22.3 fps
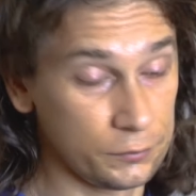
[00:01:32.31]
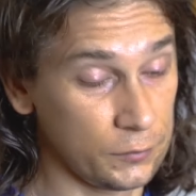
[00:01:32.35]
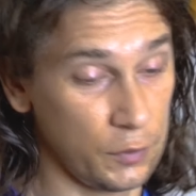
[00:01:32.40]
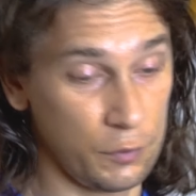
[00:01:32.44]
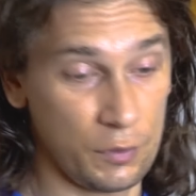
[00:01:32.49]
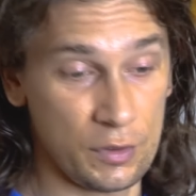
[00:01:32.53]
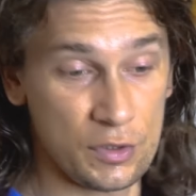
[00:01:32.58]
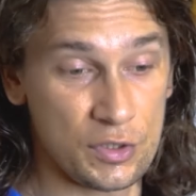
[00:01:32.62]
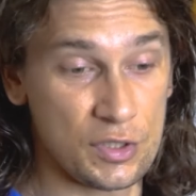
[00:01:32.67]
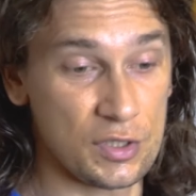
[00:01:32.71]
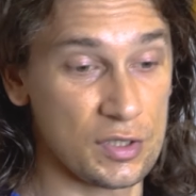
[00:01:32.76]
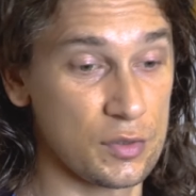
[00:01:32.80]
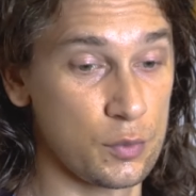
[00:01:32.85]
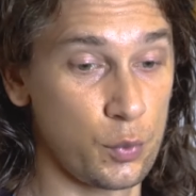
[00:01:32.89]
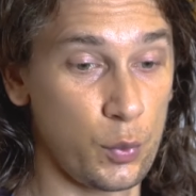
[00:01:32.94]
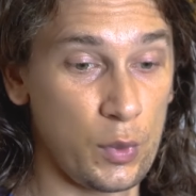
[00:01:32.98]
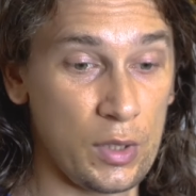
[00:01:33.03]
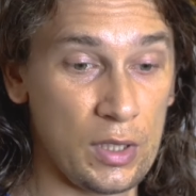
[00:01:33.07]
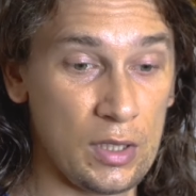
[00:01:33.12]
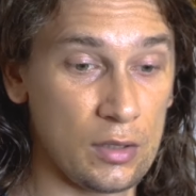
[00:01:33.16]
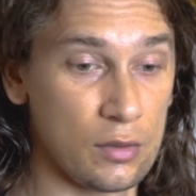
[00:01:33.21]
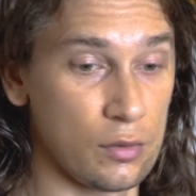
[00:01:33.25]
when just
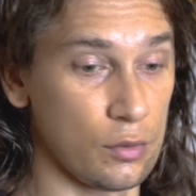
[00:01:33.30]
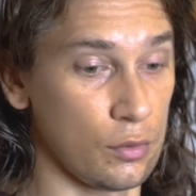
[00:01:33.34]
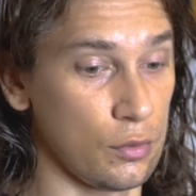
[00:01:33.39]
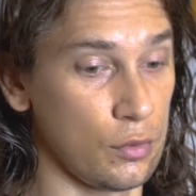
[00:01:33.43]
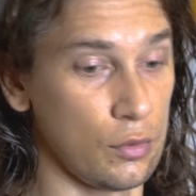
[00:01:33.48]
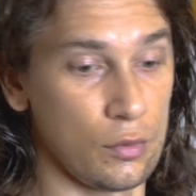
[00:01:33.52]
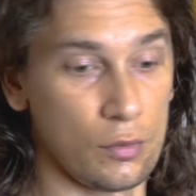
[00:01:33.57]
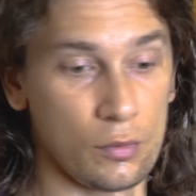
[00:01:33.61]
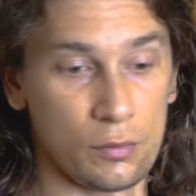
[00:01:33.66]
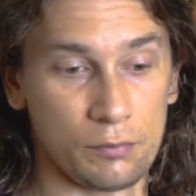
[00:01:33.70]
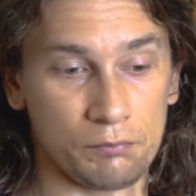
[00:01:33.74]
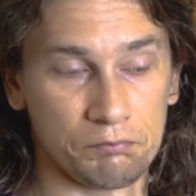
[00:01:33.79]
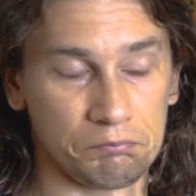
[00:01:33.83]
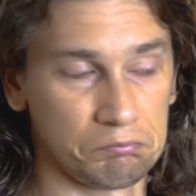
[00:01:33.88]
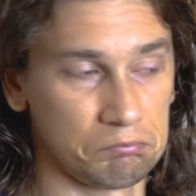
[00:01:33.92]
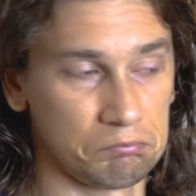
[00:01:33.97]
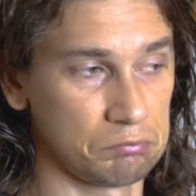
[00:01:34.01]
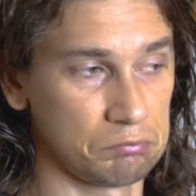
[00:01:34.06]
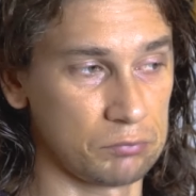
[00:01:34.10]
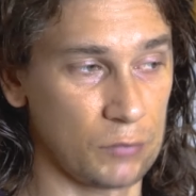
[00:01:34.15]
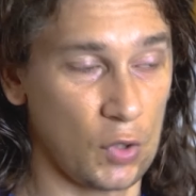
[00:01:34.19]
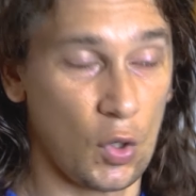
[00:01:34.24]
wheat or
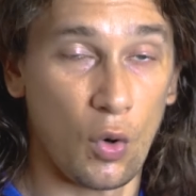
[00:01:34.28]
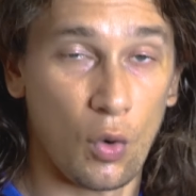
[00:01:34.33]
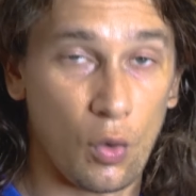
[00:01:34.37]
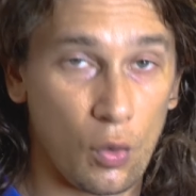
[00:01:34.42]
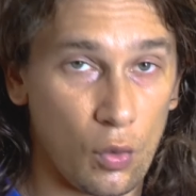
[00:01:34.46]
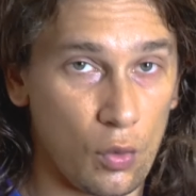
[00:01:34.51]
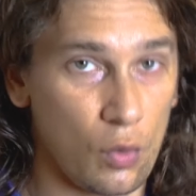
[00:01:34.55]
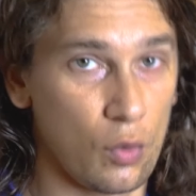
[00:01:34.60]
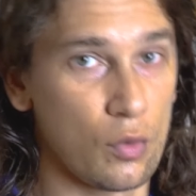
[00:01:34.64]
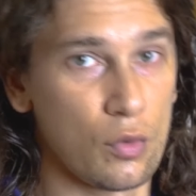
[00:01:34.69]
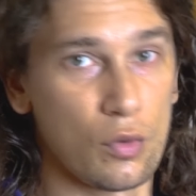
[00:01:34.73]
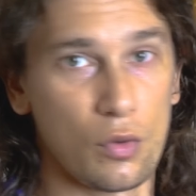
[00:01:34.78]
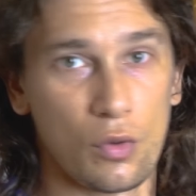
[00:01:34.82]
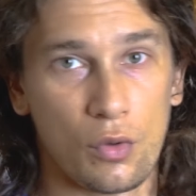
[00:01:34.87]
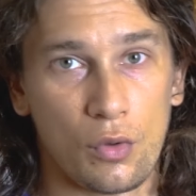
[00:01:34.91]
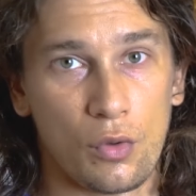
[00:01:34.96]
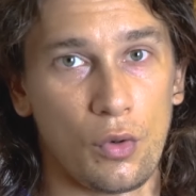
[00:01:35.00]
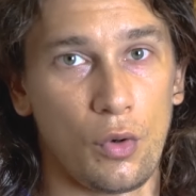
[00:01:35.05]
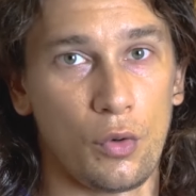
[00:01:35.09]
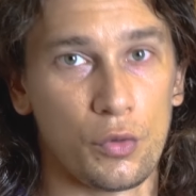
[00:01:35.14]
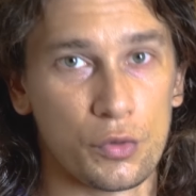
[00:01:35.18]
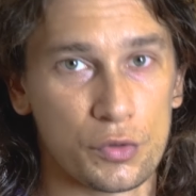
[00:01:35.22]
corn
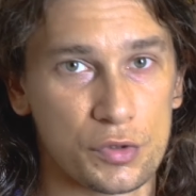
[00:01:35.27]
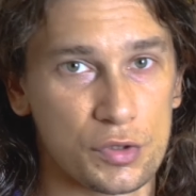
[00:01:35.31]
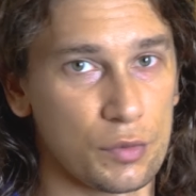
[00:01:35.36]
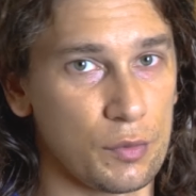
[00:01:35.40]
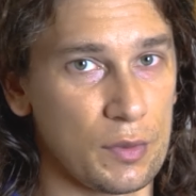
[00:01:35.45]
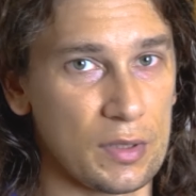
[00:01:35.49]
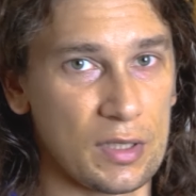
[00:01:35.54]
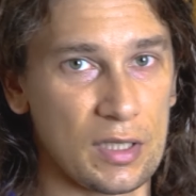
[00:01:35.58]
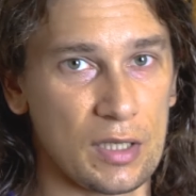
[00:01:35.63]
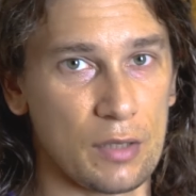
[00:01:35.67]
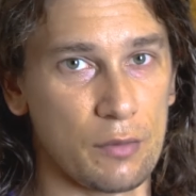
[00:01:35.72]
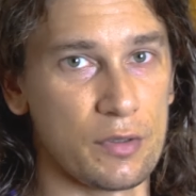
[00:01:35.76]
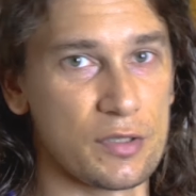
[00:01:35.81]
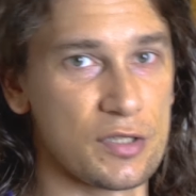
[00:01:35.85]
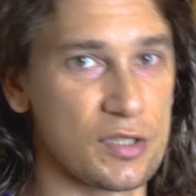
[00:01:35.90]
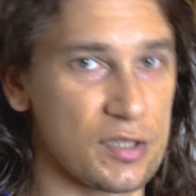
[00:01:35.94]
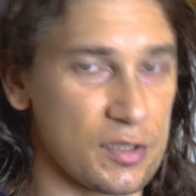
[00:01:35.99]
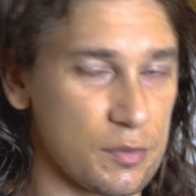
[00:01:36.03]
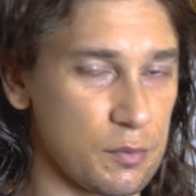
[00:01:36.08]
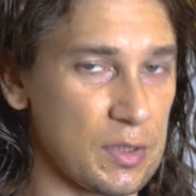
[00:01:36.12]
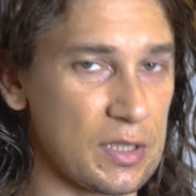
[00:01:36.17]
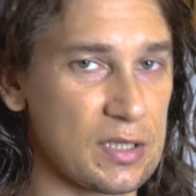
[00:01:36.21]
or oats or whatever,
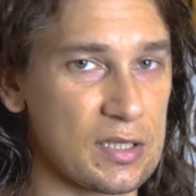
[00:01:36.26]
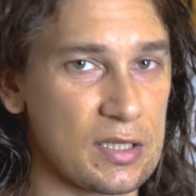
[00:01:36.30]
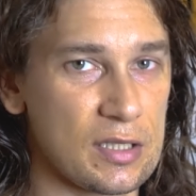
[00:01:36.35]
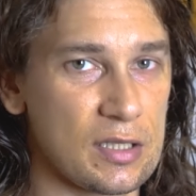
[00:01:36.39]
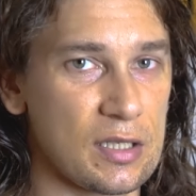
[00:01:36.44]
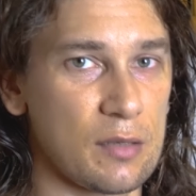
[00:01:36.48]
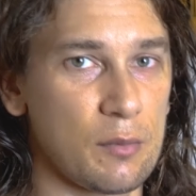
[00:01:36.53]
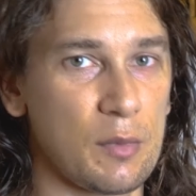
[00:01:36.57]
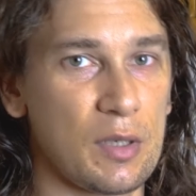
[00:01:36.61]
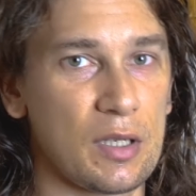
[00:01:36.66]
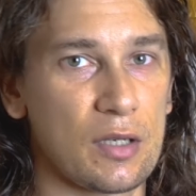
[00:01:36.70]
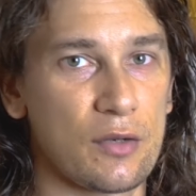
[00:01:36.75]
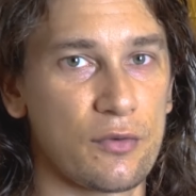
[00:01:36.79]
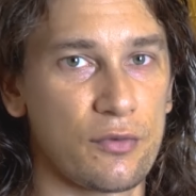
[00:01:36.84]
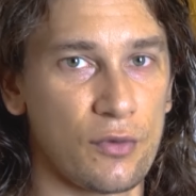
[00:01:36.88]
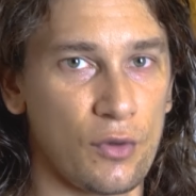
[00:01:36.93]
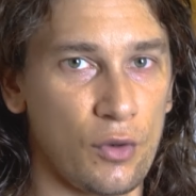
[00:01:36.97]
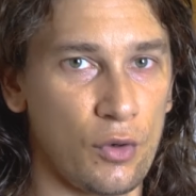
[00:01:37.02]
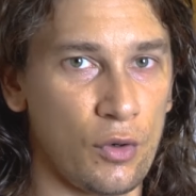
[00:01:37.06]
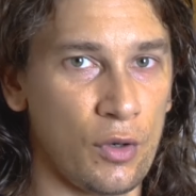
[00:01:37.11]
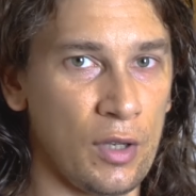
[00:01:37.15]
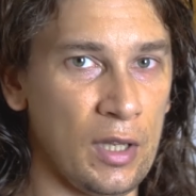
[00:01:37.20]
just mix it and make
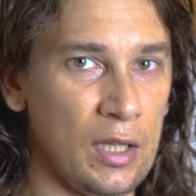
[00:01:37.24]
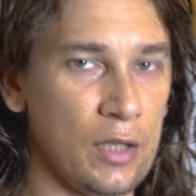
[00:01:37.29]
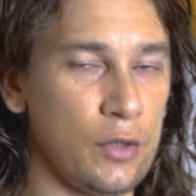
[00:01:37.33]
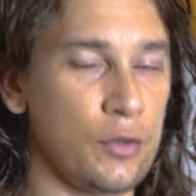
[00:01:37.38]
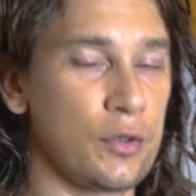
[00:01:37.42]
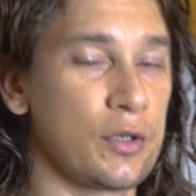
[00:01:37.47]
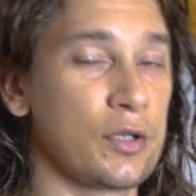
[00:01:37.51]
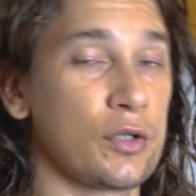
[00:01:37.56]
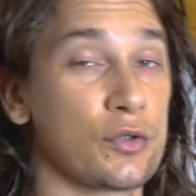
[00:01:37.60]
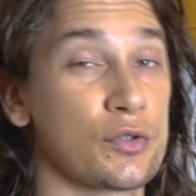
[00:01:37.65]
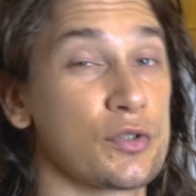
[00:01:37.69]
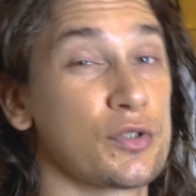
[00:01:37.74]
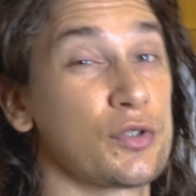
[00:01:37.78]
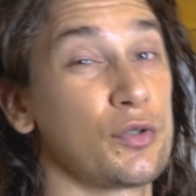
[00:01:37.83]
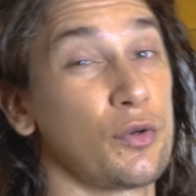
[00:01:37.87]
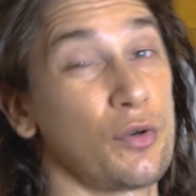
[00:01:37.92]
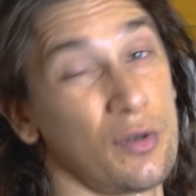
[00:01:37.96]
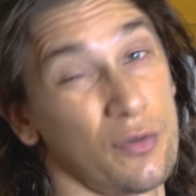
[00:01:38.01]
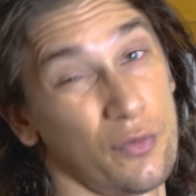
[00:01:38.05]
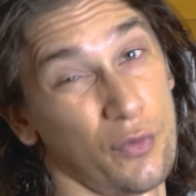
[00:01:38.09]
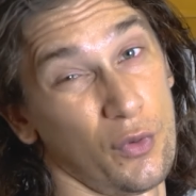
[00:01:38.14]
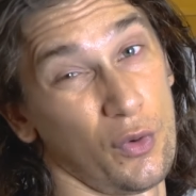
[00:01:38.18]
flour, you cannot
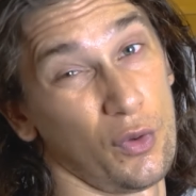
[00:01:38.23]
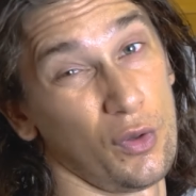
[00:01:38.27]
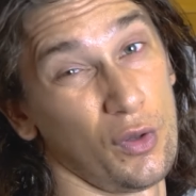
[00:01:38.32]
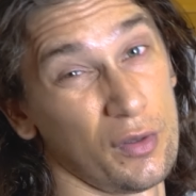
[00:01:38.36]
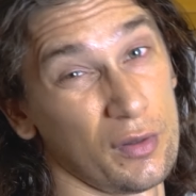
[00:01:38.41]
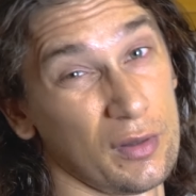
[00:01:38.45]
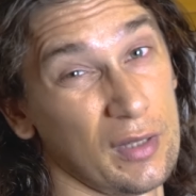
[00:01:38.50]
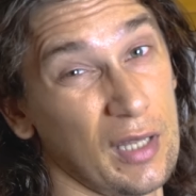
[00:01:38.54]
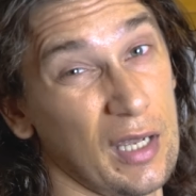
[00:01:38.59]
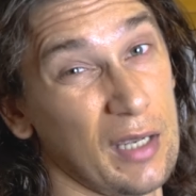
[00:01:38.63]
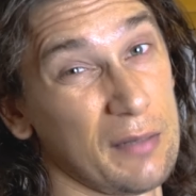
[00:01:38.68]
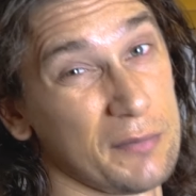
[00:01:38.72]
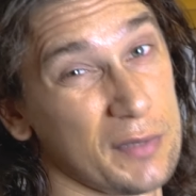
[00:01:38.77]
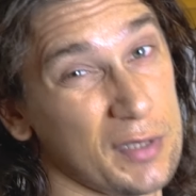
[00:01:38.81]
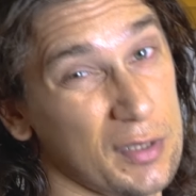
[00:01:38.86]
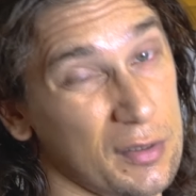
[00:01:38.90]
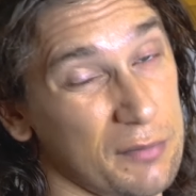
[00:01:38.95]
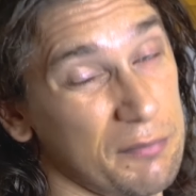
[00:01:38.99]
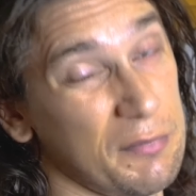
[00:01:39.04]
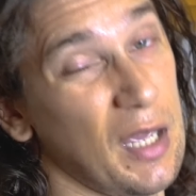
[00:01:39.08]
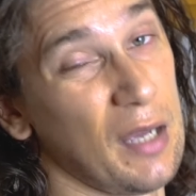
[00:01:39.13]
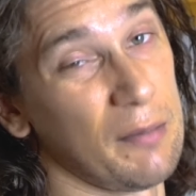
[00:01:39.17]
store it for a long time,
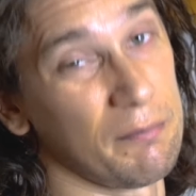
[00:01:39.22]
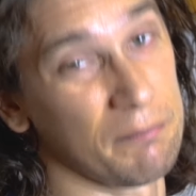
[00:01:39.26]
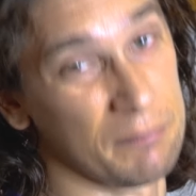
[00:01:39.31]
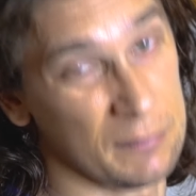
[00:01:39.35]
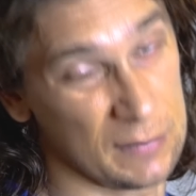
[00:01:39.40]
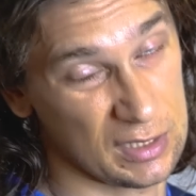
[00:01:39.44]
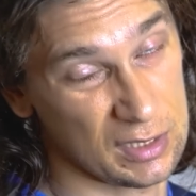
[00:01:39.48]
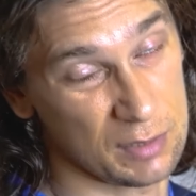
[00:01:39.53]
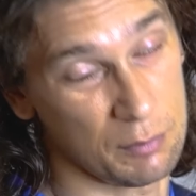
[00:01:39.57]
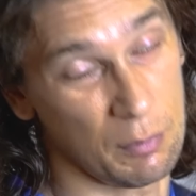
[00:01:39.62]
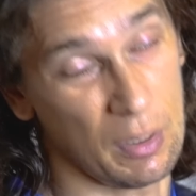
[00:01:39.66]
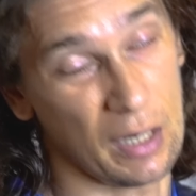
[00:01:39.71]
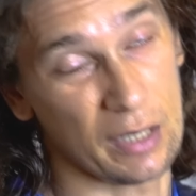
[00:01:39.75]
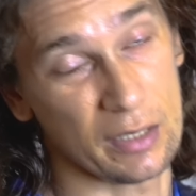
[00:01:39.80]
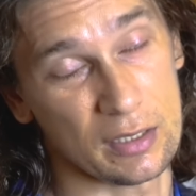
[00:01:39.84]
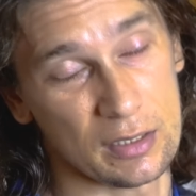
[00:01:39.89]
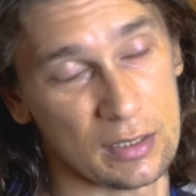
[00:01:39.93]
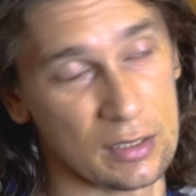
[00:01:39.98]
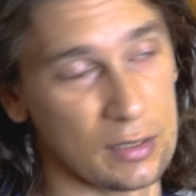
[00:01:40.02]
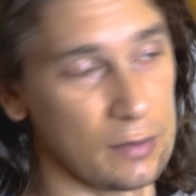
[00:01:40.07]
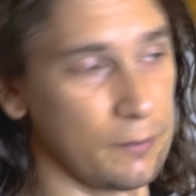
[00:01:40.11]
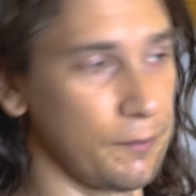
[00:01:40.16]
so yeah, it's
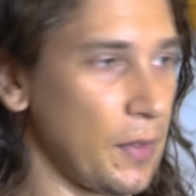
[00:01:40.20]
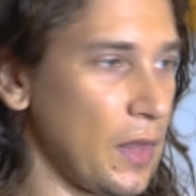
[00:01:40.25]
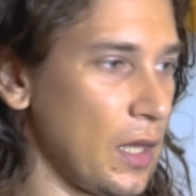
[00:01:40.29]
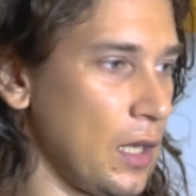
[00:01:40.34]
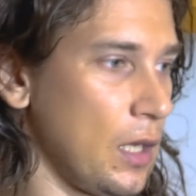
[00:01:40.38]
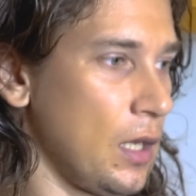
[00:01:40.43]
marketing.